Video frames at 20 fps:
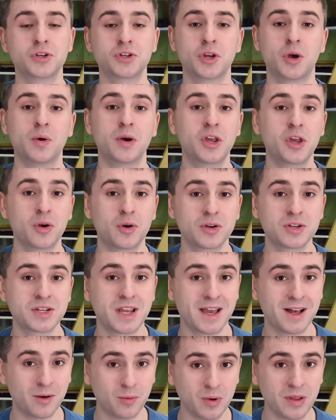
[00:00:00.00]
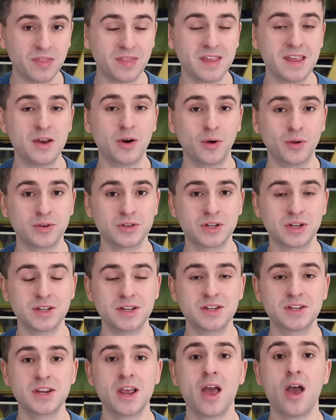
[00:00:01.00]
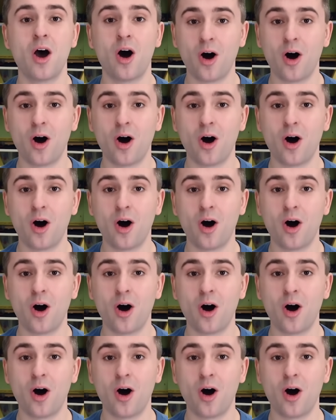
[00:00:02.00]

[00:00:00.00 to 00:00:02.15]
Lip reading: so Accurascale with the Hunslets